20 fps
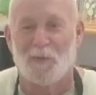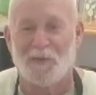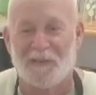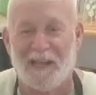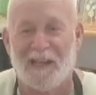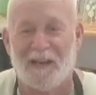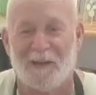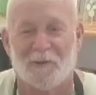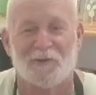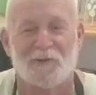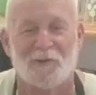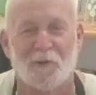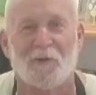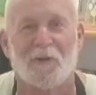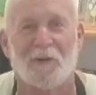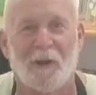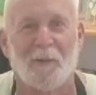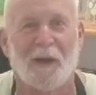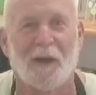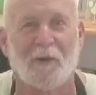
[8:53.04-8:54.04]
your potatoes
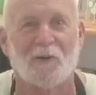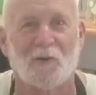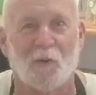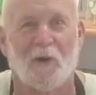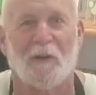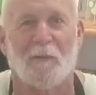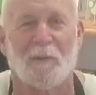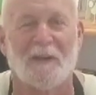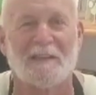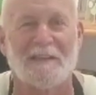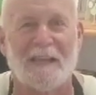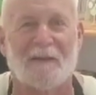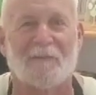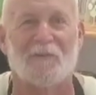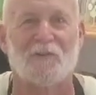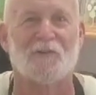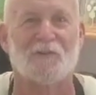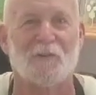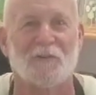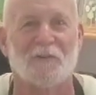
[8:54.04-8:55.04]
don't come out 20 minutes
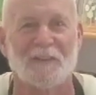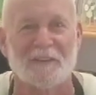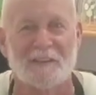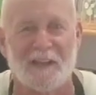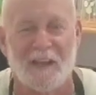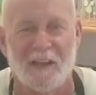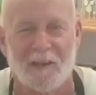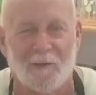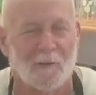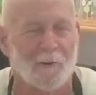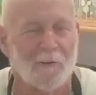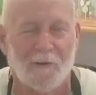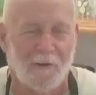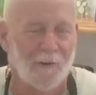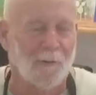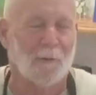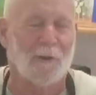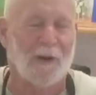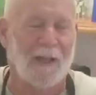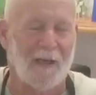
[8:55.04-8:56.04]
after you serve the steak or,
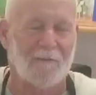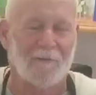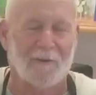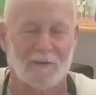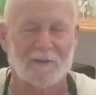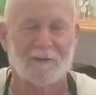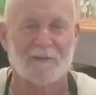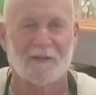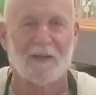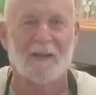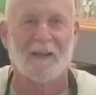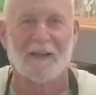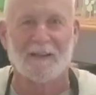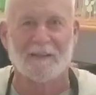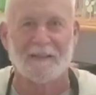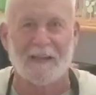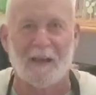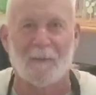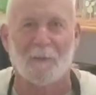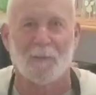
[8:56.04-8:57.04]
or what have you. an
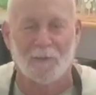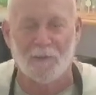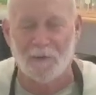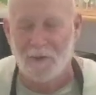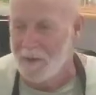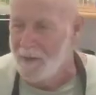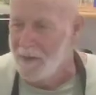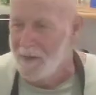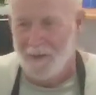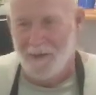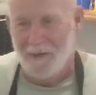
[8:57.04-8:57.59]
example.